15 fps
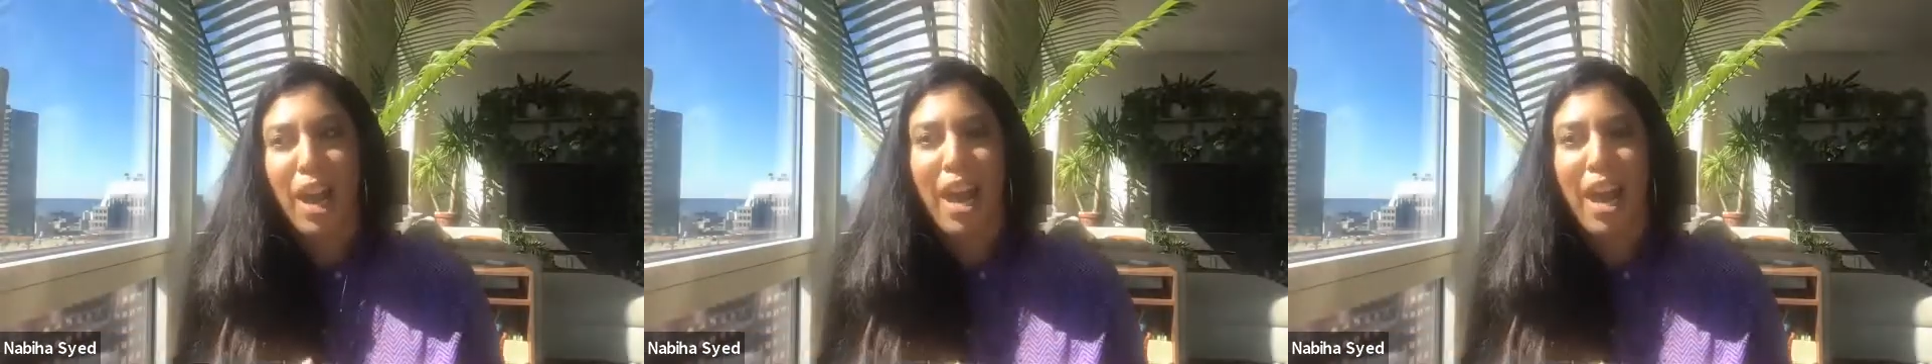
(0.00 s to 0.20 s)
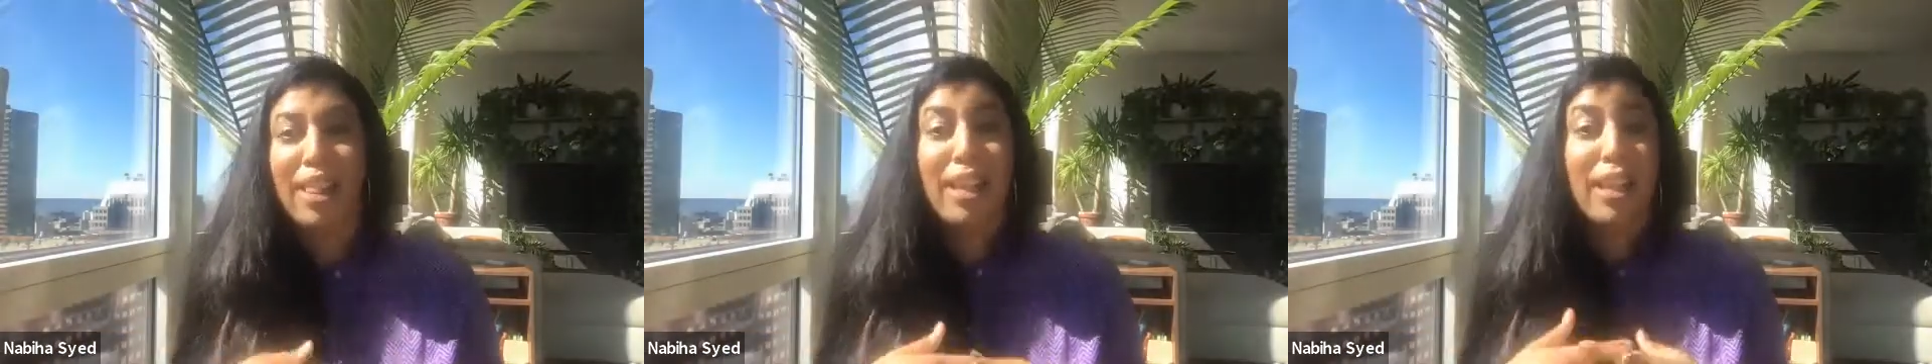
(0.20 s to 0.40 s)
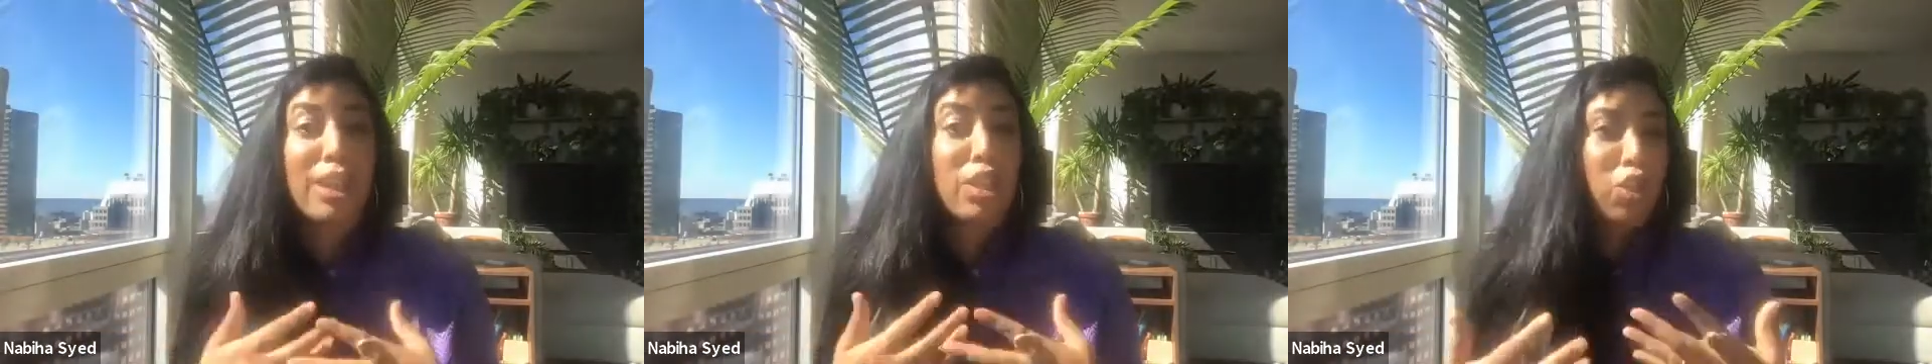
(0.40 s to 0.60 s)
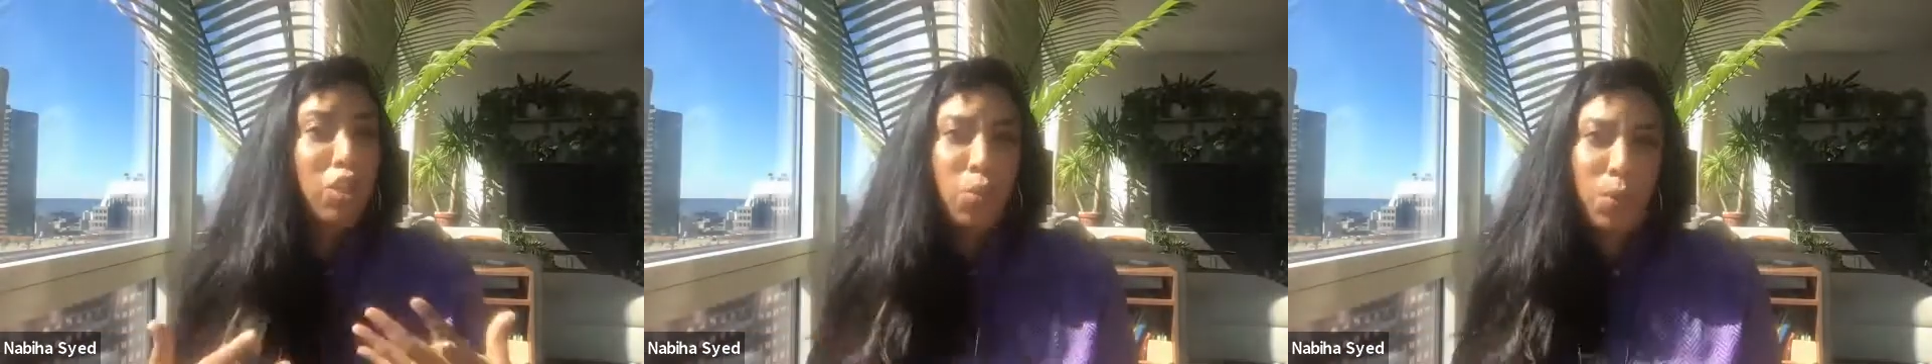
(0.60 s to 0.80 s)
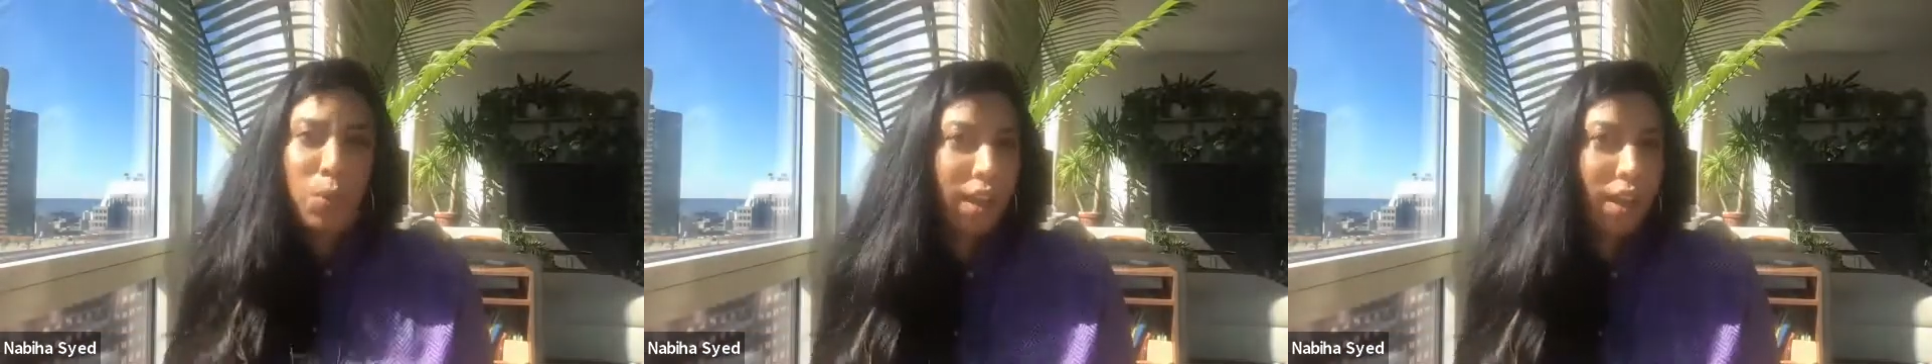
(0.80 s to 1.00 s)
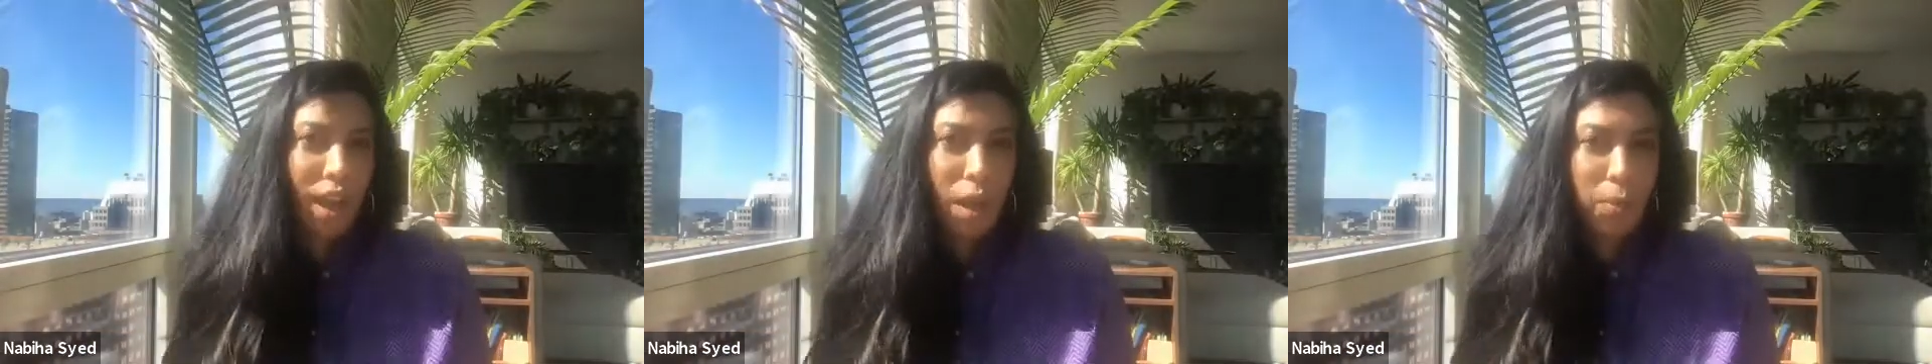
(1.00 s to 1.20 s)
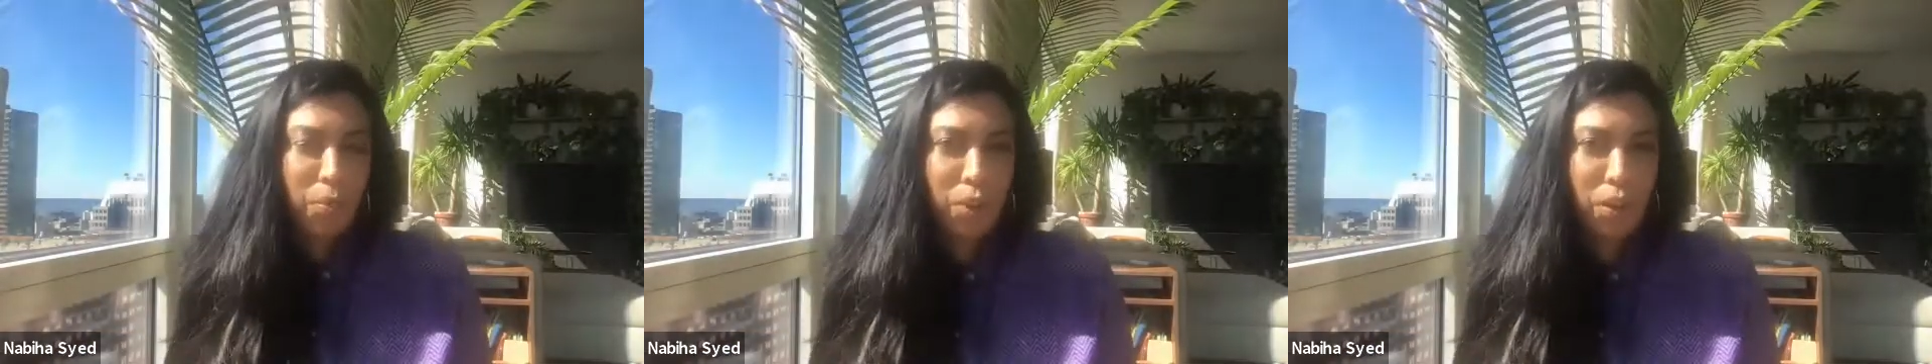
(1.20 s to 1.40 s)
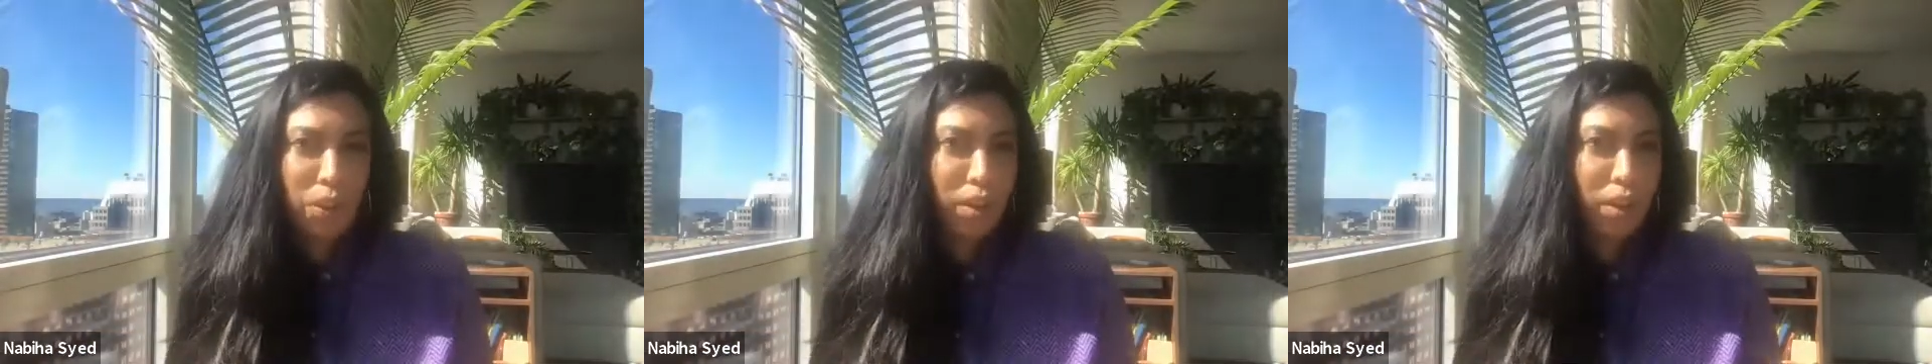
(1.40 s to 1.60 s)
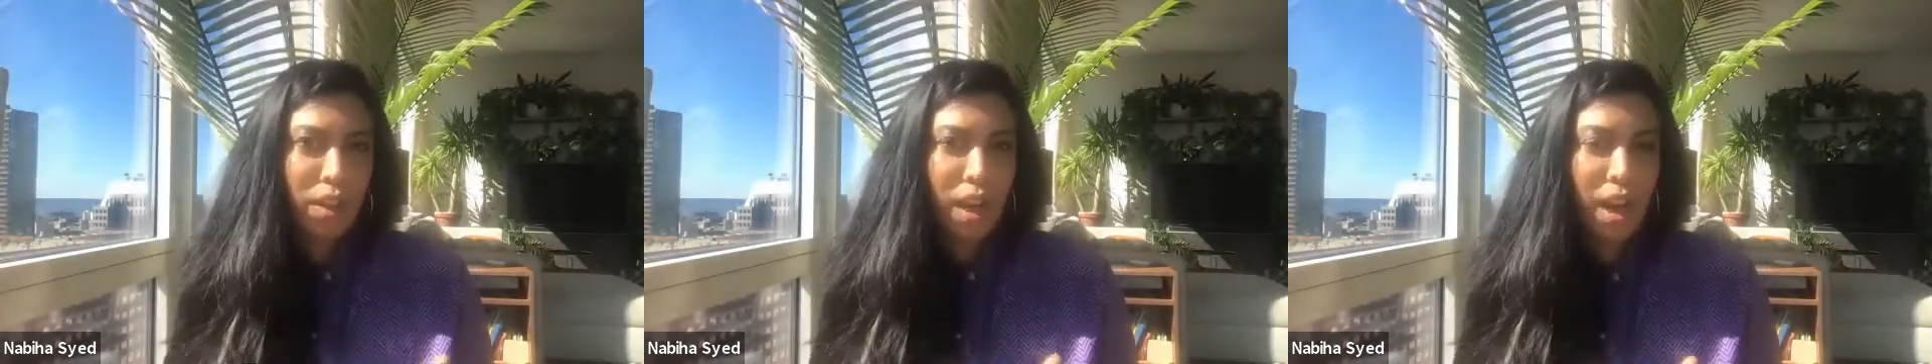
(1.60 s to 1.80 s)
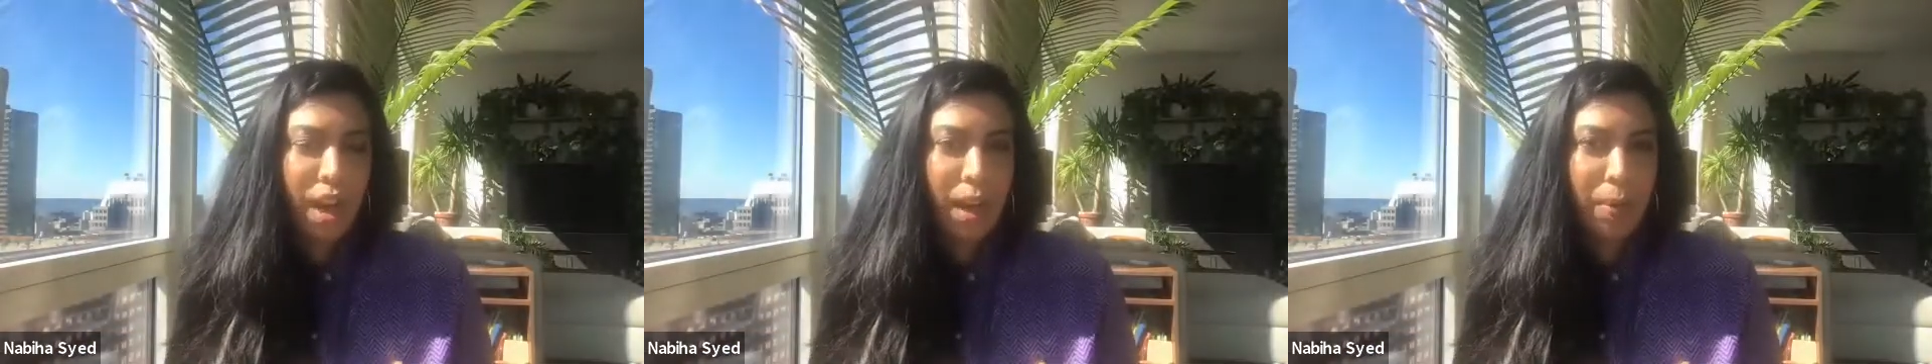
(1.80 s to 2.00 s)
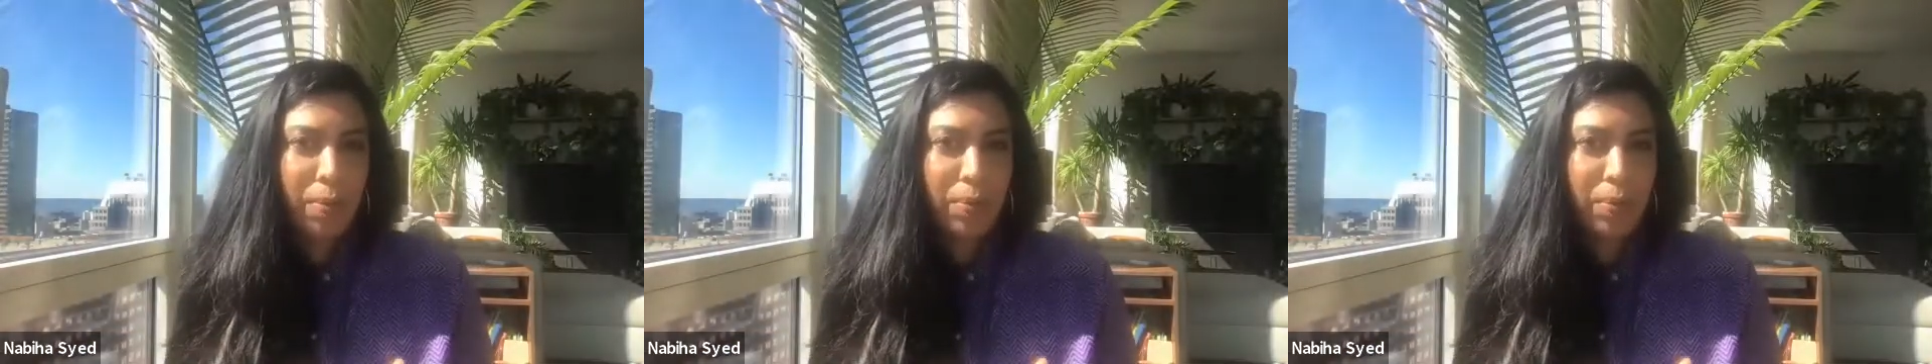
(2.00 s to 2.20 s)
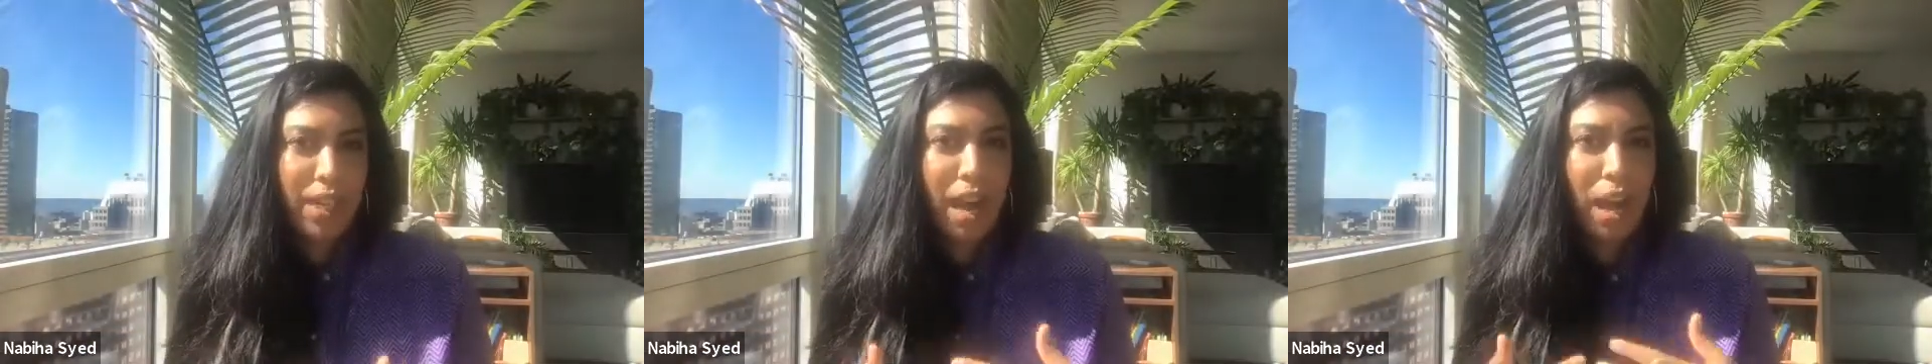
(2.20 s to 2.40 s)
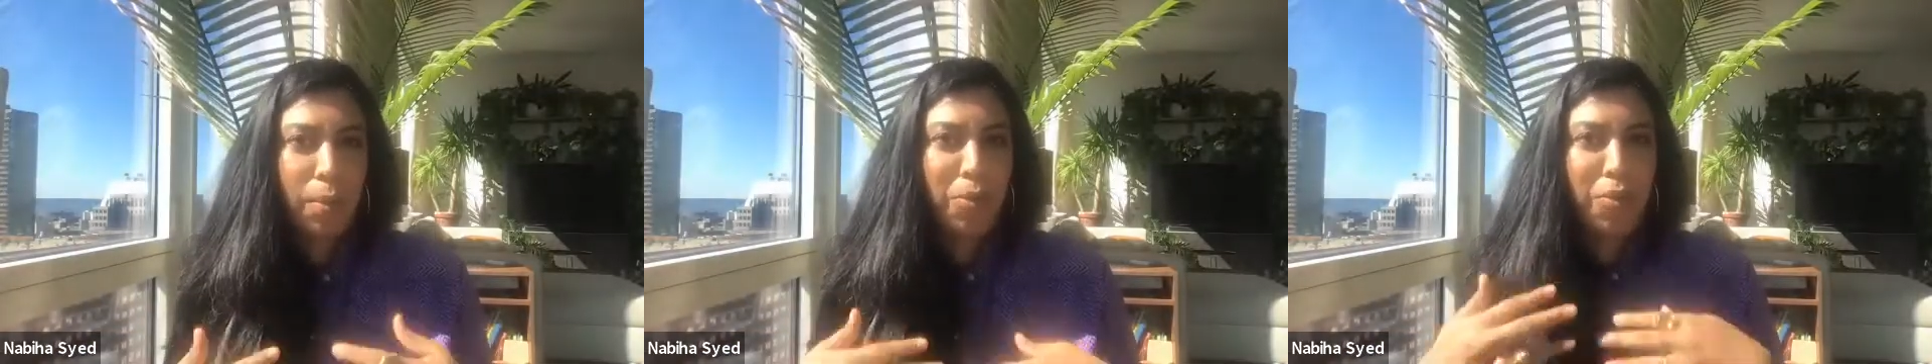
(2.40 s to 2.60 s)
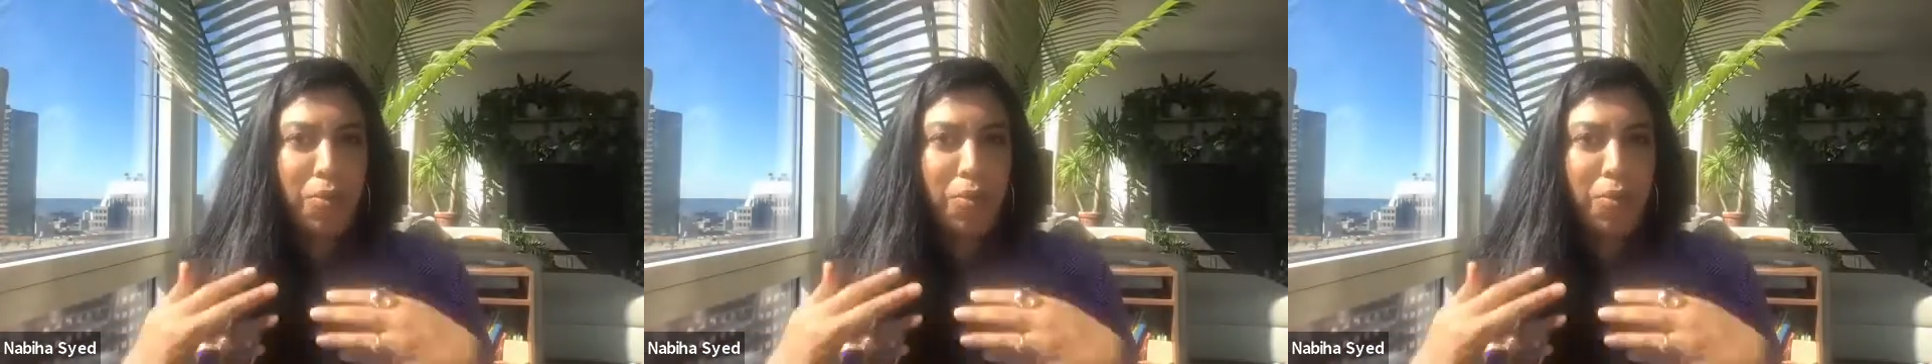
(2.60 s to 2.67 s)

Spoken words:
I think is just really helpful to help